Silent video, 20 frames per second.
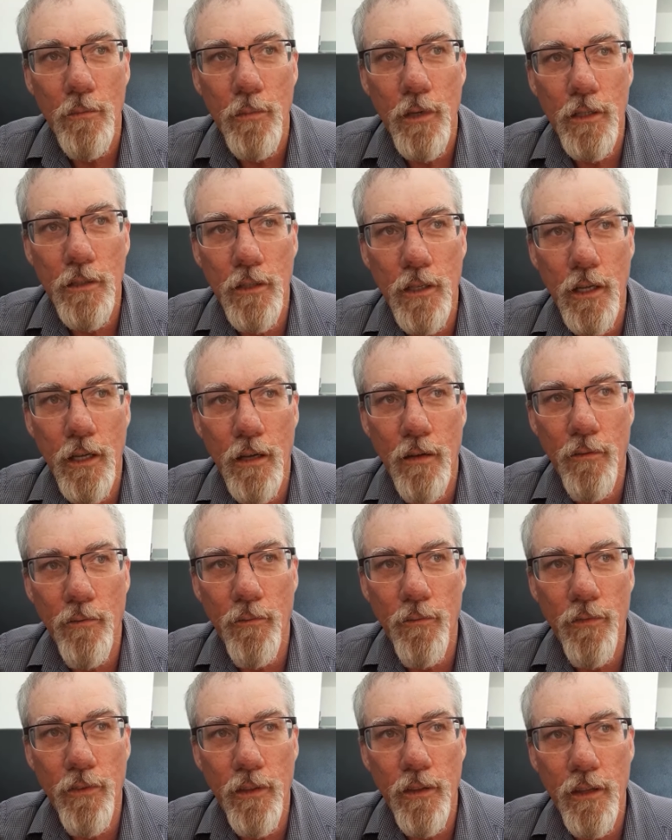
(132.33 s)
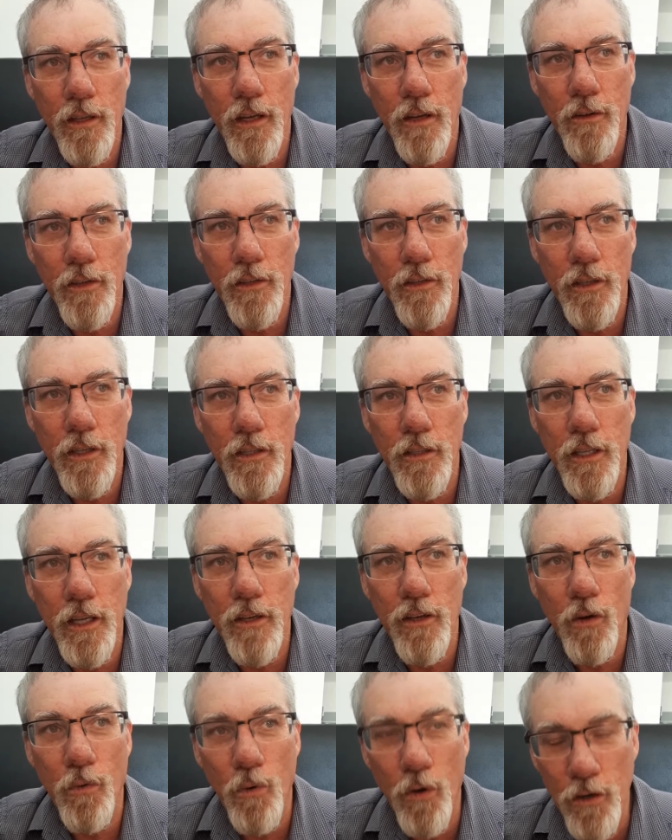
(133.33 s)
but um, you know, in, in, the
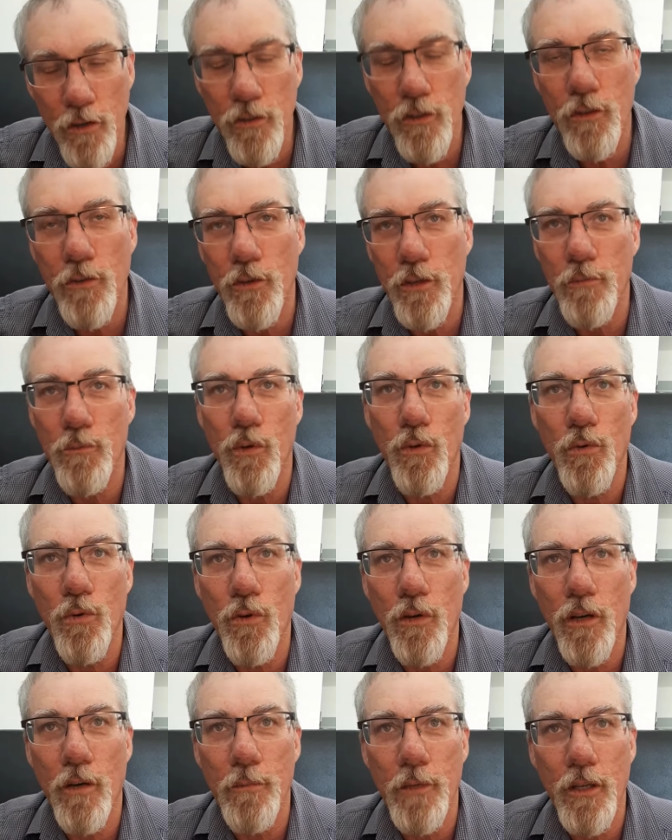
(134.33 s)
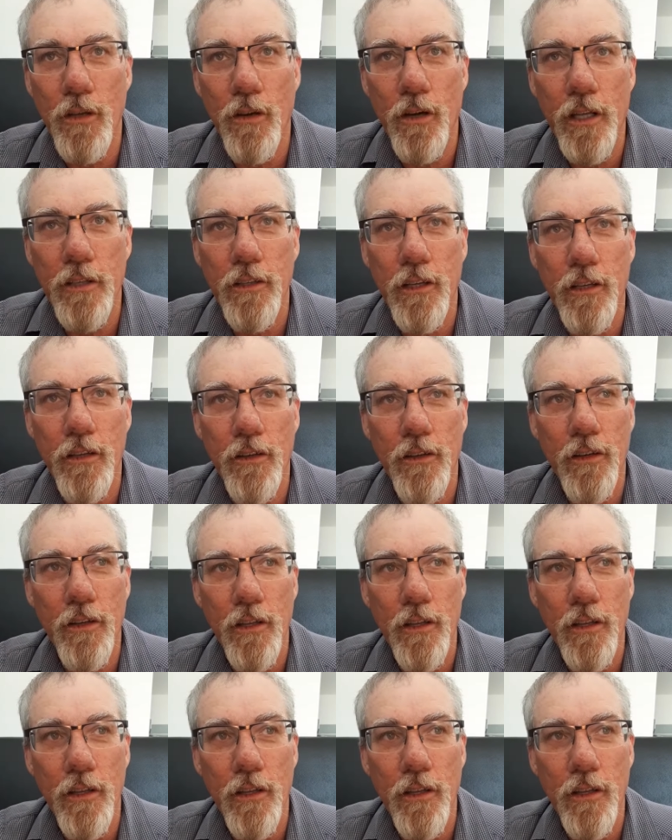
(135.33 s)
end, I wanted to drink more water. I mean, mm. I had that.